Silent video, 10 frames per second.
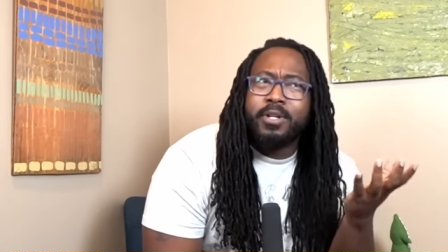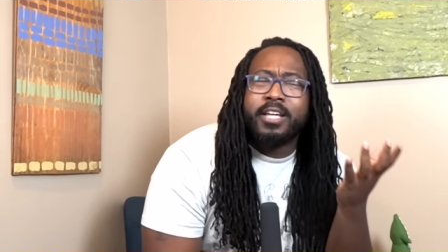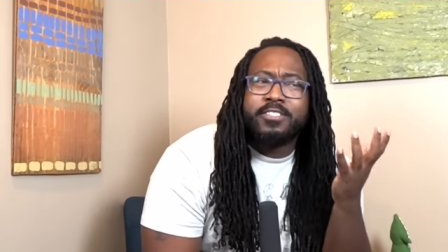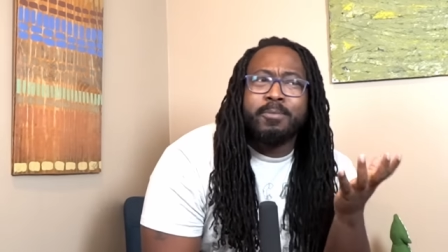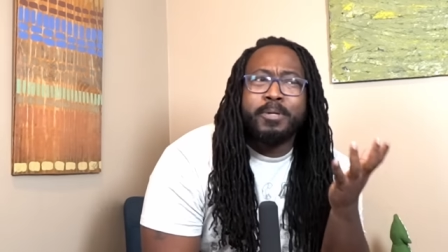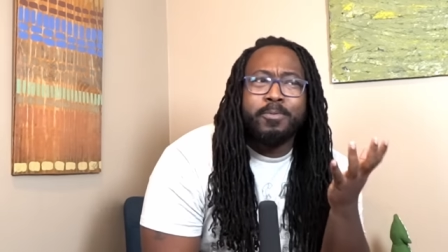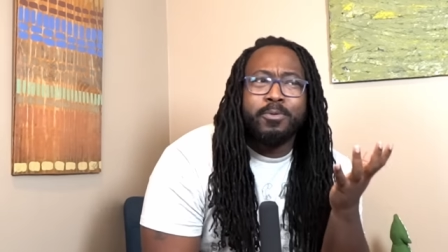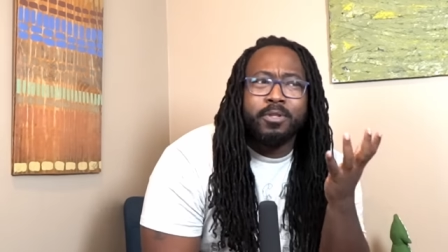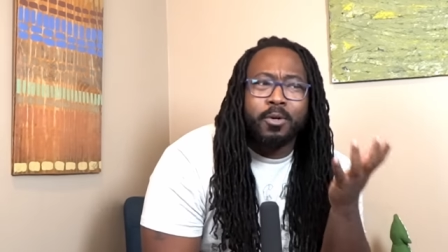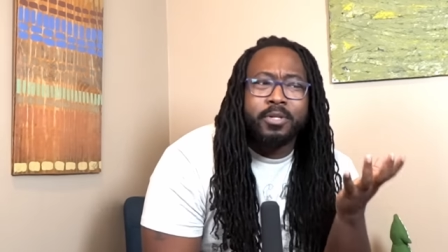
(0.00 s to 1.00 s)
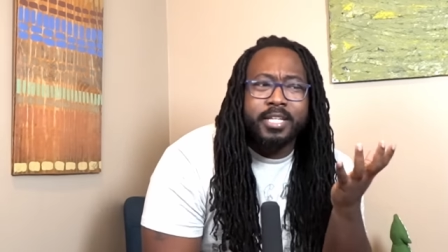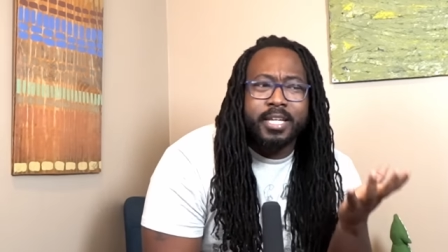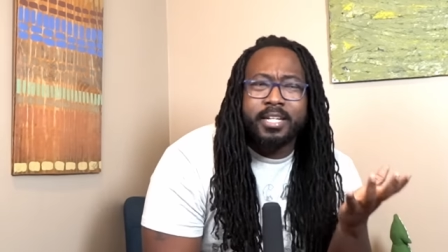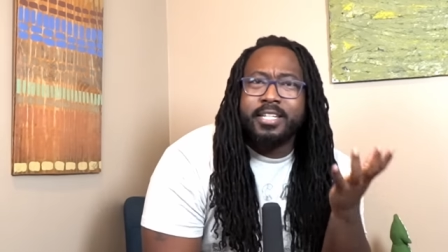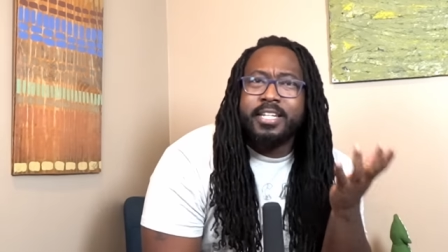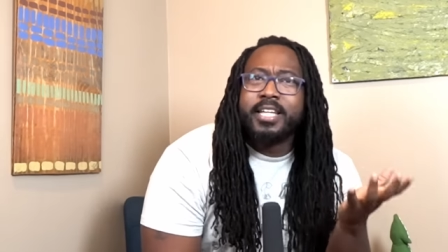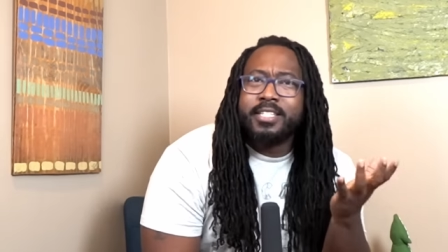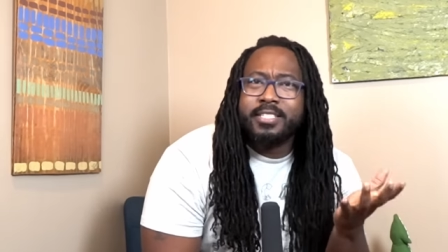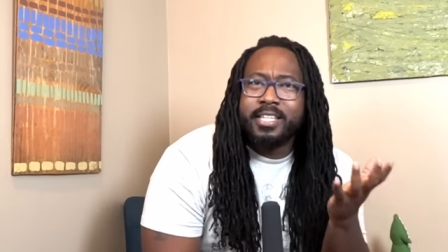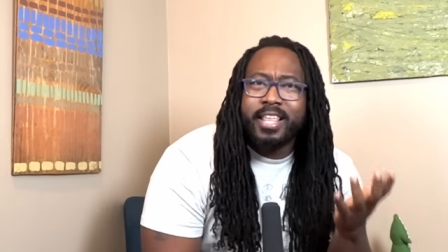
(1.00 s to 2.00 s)
Like some people low key get
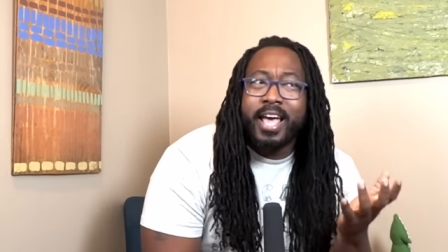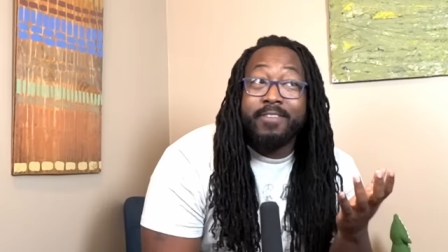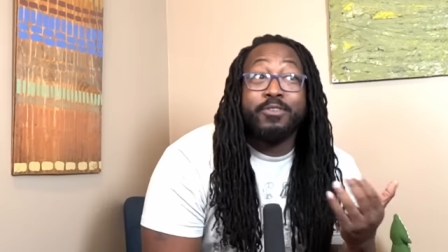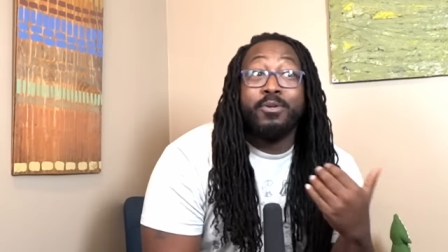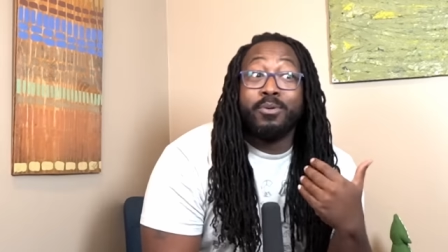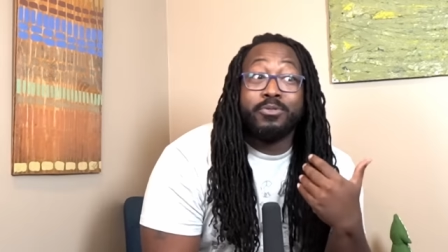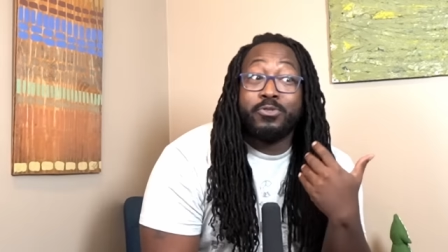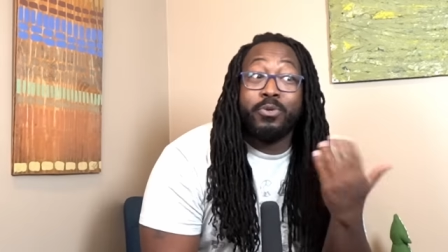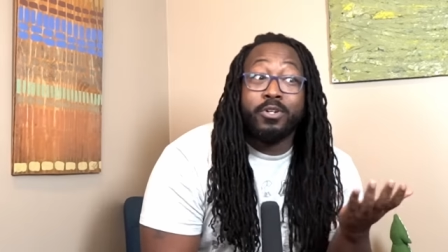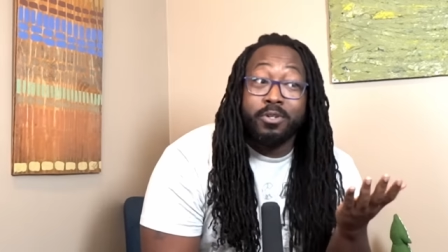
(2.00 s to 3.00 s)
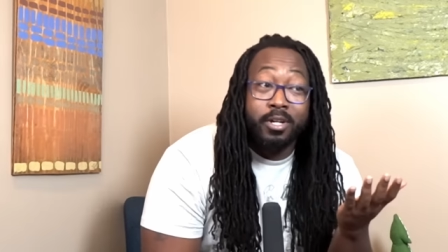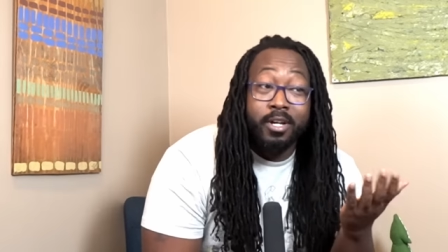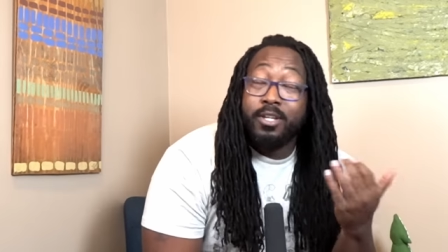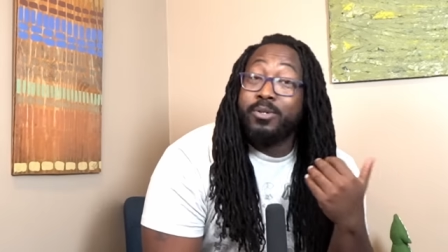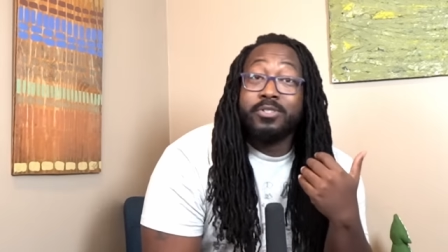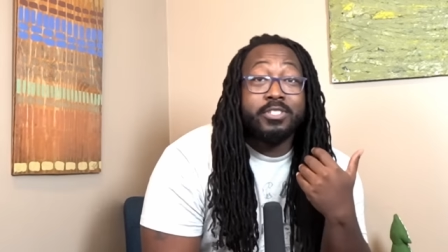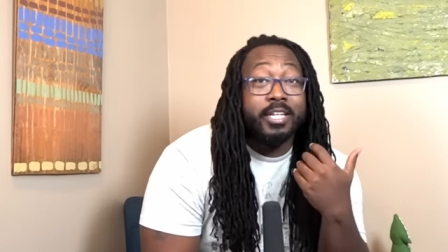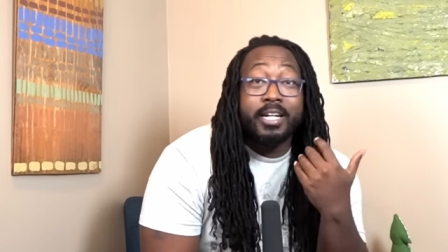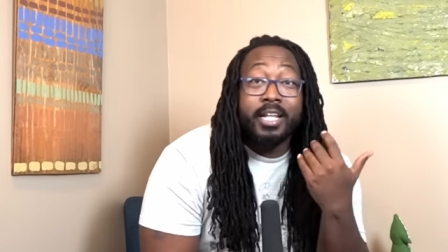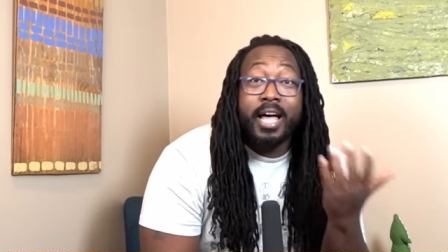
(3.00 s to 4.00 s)
addicted to that. If you go on Twitter, You'll
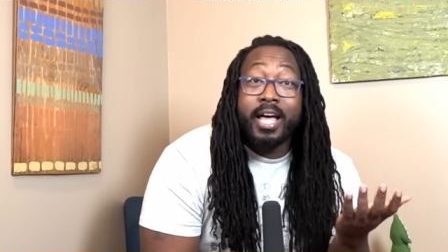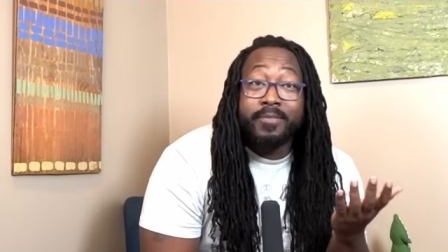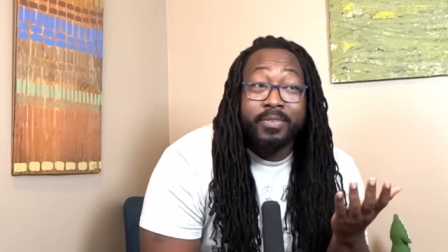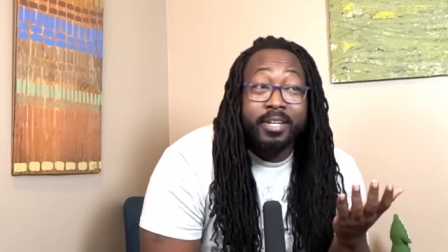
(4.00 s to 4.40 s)
see it a lot.